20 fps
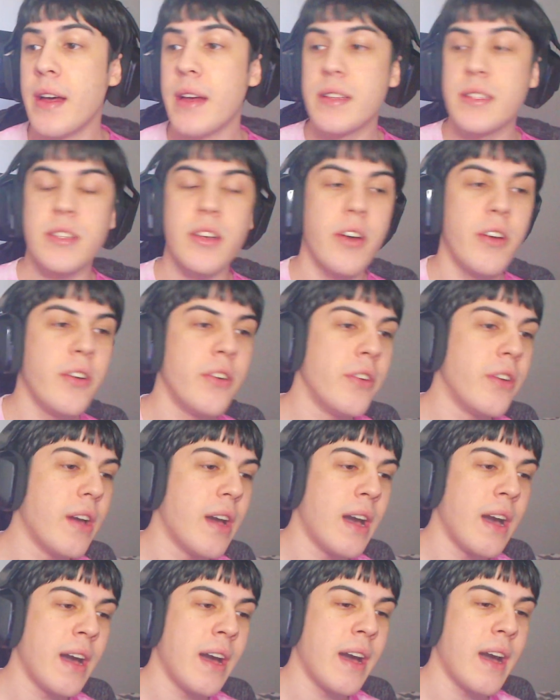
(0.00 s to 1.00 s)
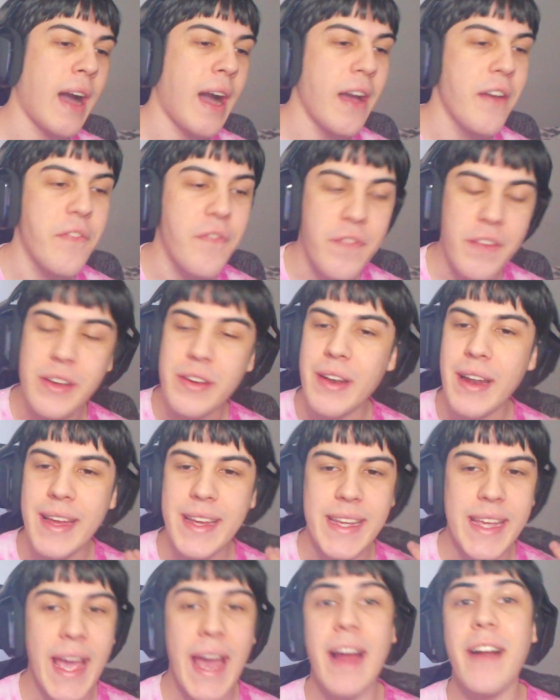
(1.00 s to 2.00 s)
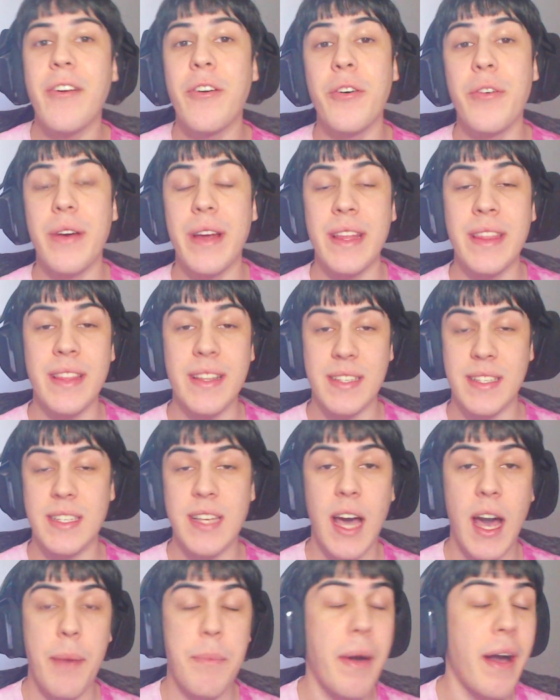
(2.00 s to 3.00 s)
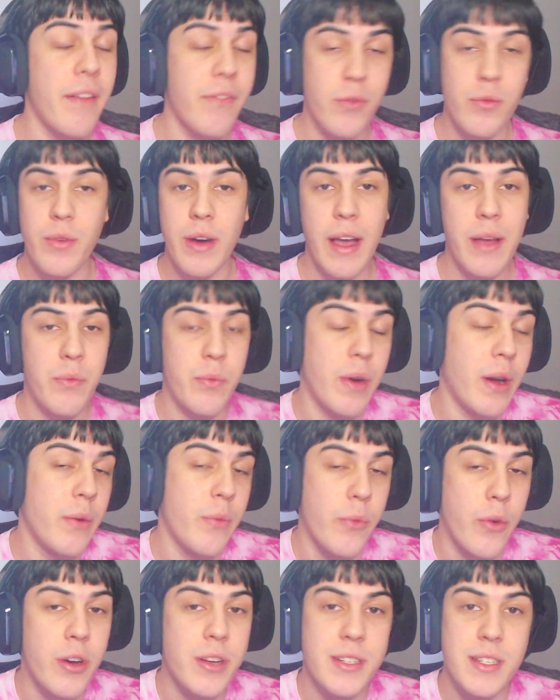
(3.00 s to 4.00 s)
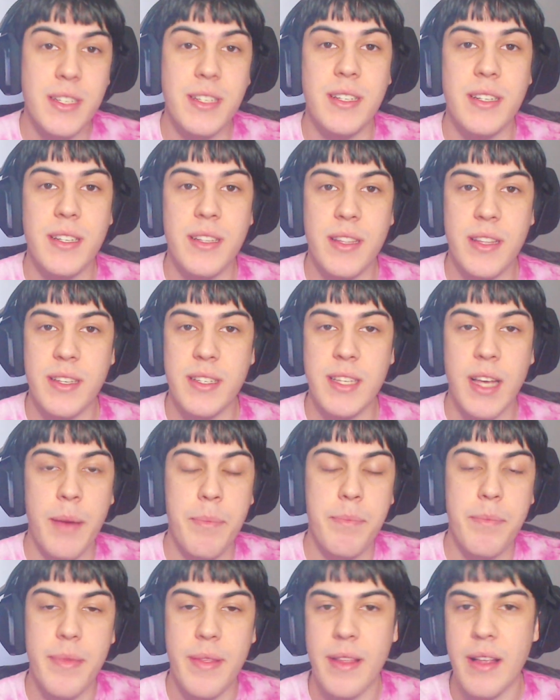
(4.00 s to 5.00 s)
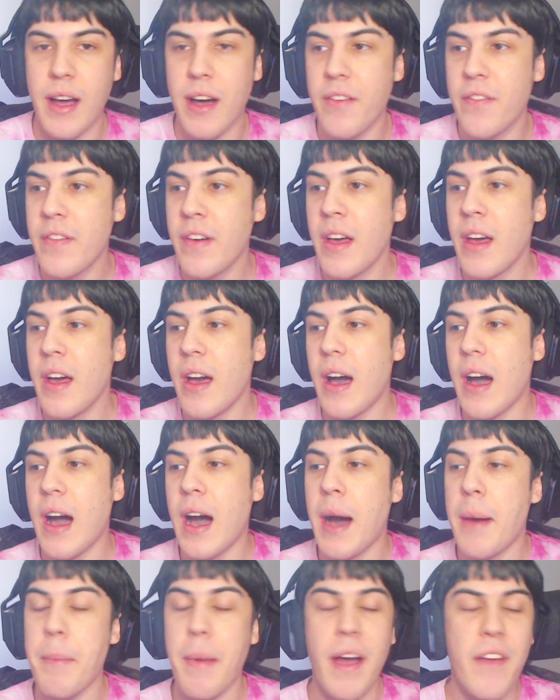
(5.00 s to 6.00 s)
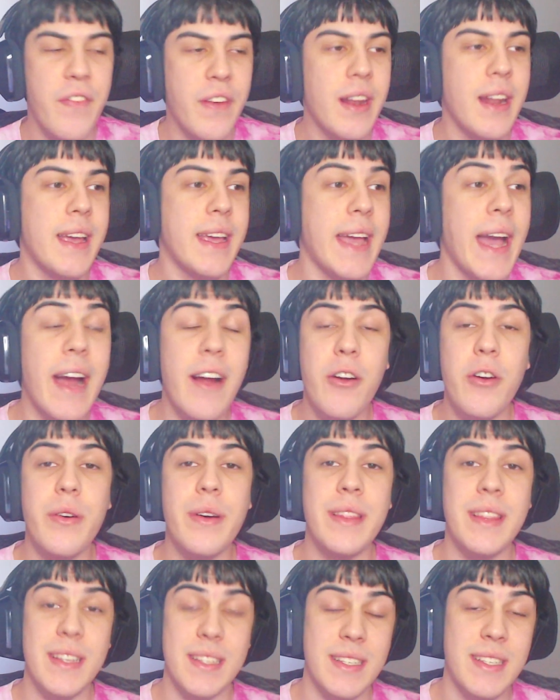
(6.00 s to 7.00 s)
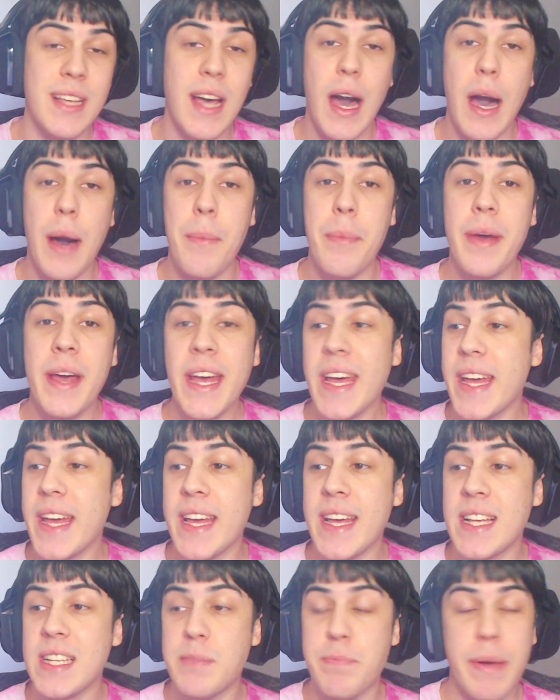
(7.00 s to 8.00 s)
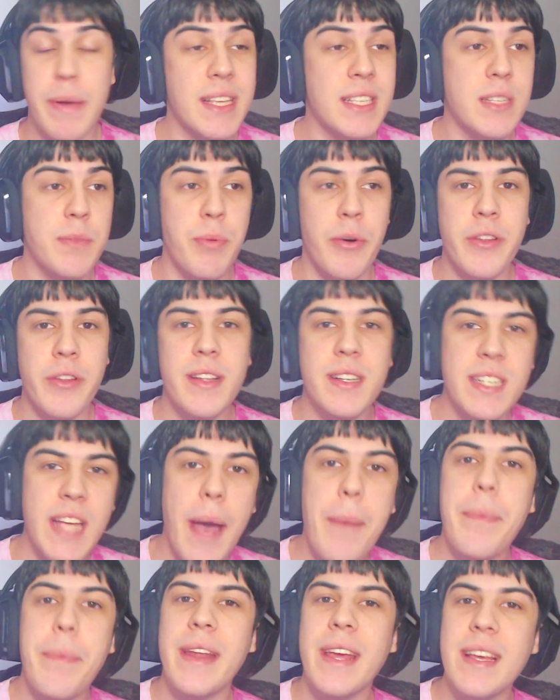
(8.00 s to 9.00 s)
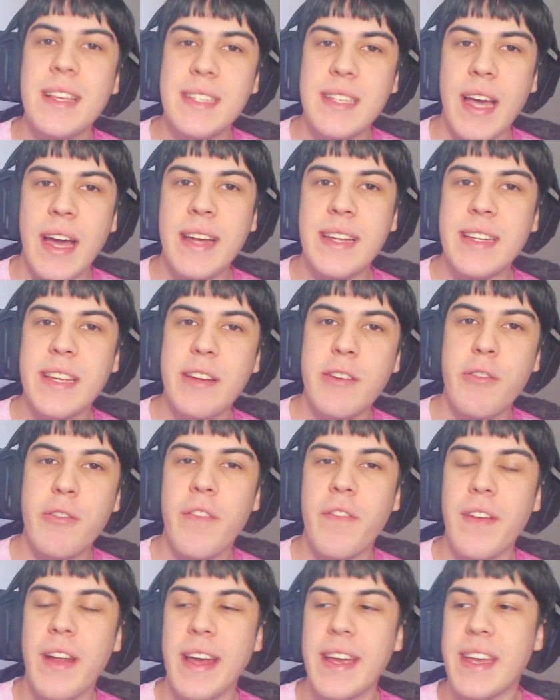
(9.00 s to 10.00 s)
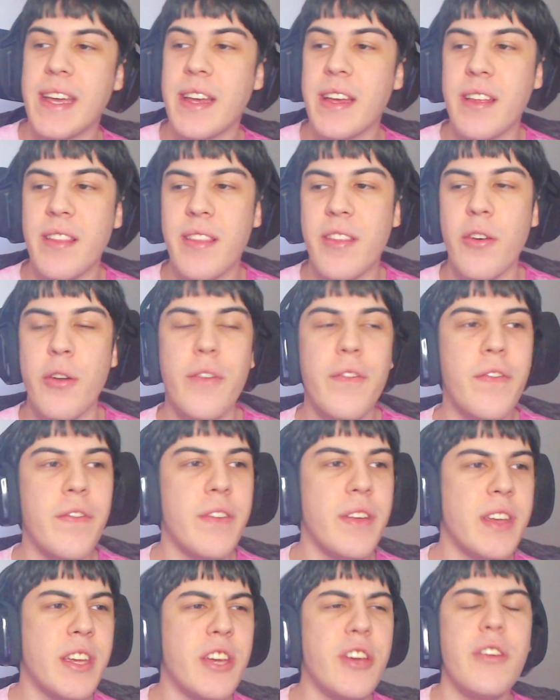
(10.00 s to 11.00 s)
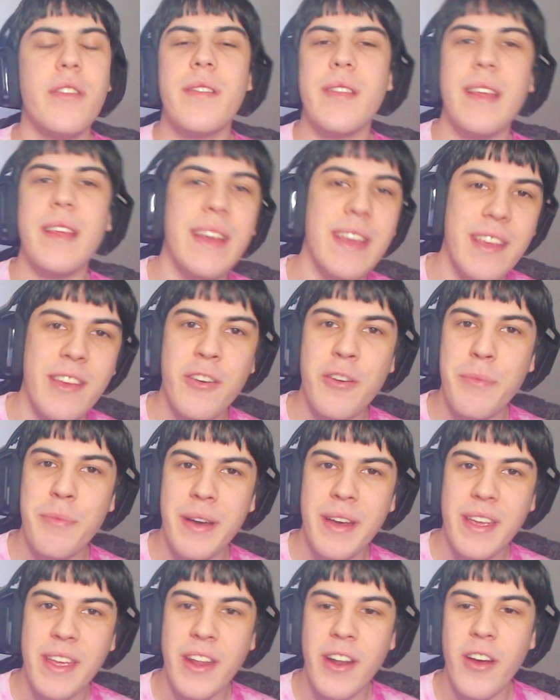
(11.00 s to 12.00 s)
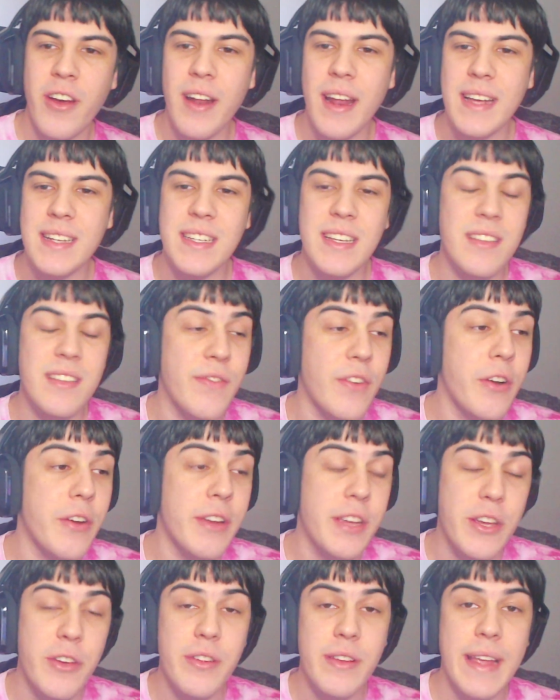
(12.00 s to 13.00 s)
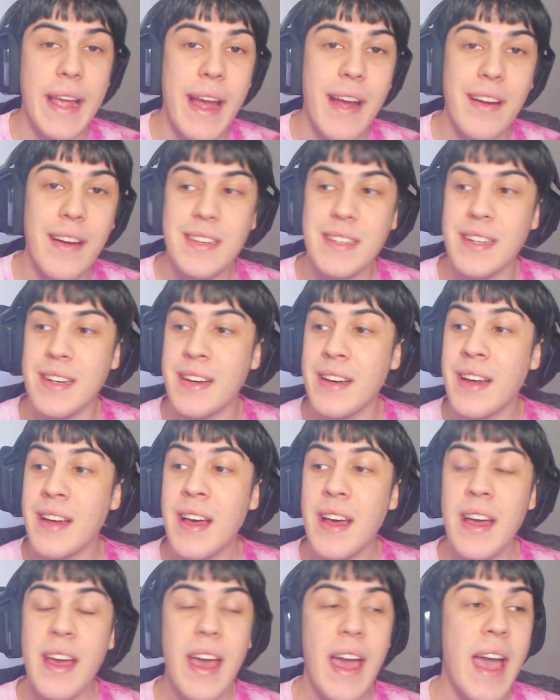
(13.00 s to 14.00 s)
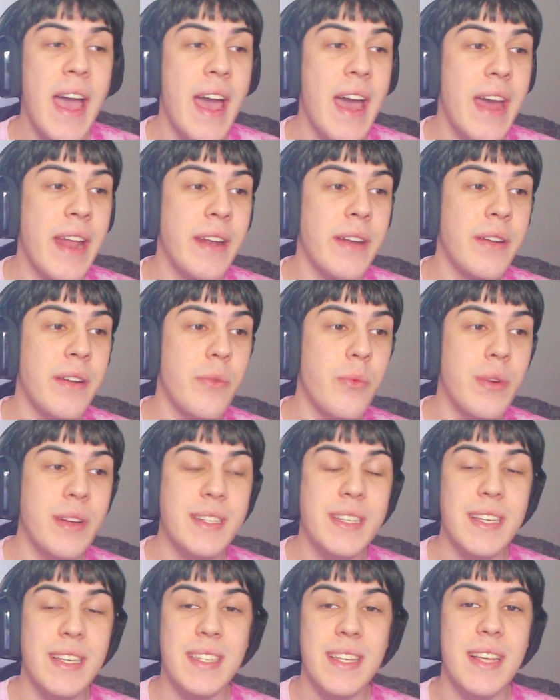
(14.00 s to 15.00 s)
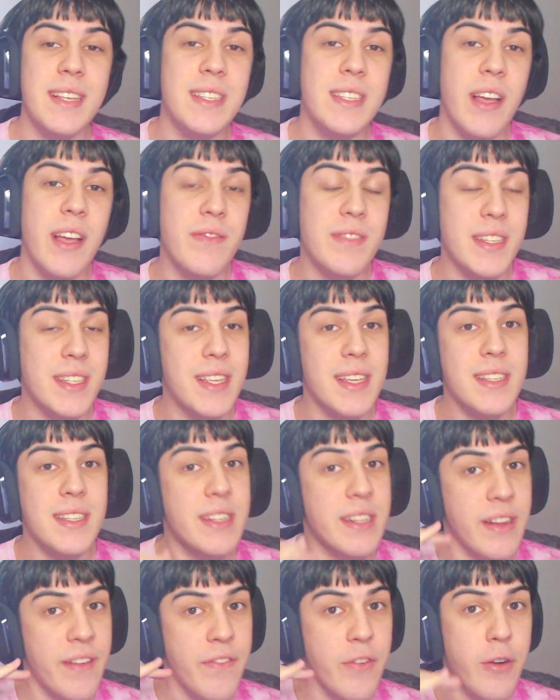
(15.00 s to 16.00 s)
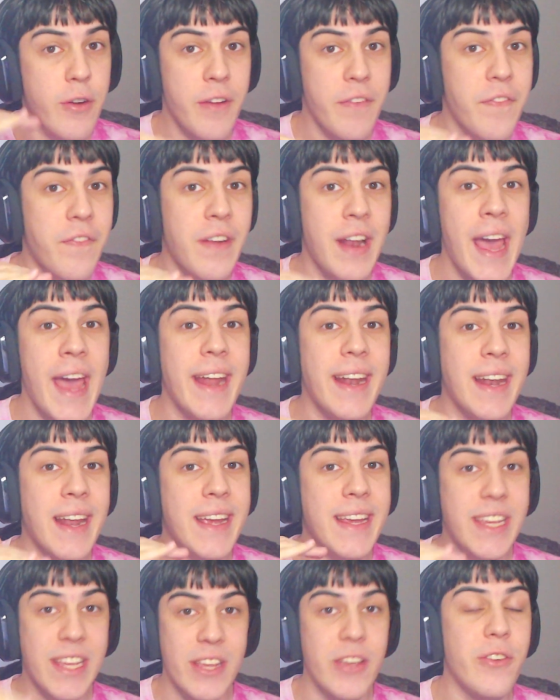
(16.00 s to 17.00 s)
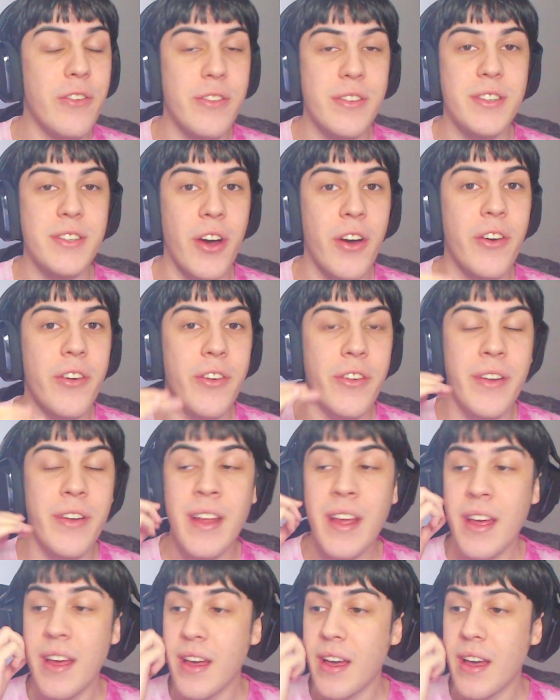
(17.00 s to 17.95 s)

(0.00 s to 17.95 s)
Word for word: So uh, I feel like Carol in the sub, I've, I've I watched the sub stuff, um, I feel like Carol in the sub is based upon the Japanese idea of, like, sort of cutesy humor, you know, like, she's a very cute character, and when she says stuff, she says it in a very flat, like, cute tone.